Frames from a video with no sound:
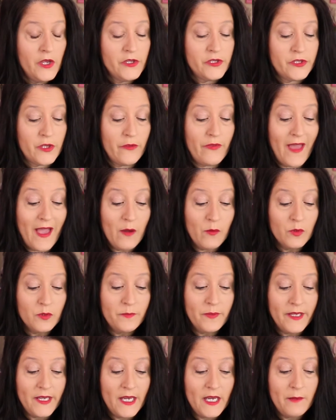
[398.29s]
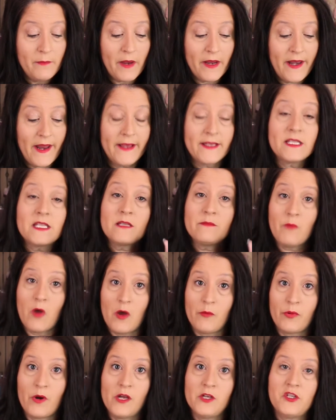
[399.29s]
So that will be my next
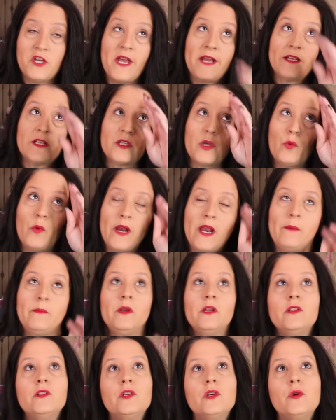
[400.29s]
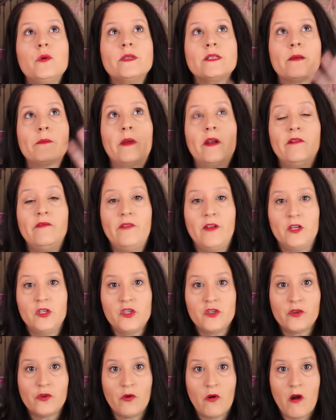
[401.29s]
small project. So what I'm going to do is I'm going to
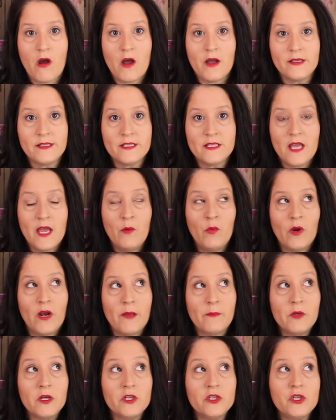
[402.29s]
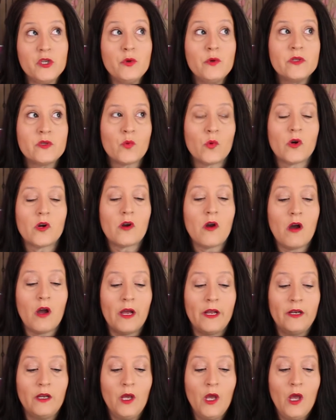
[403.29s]
finish the cross, and what I'm going to do is work
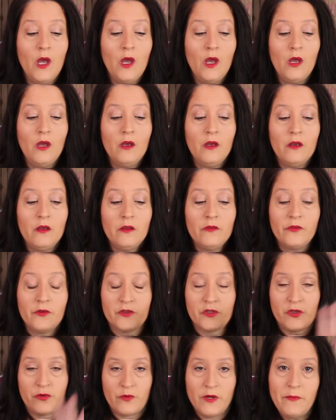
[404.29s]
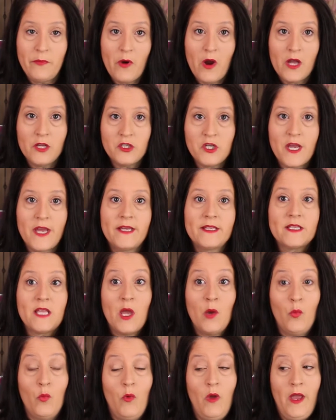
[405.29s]
on, there's 3 projects,
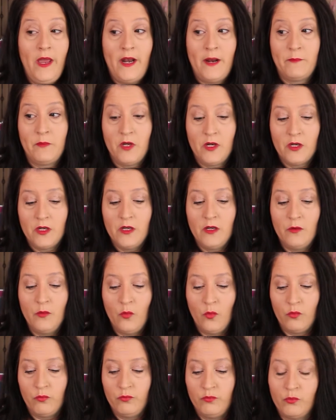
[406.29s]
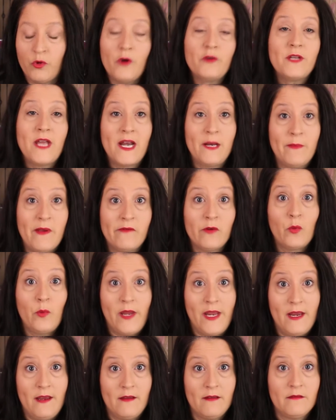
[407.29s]
and I'm going to rotate them every
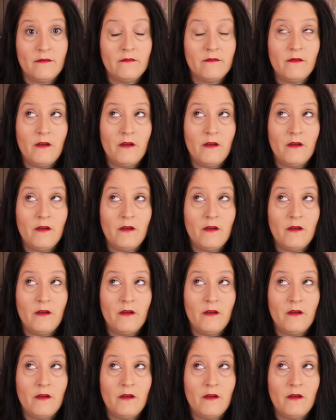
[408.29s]
week.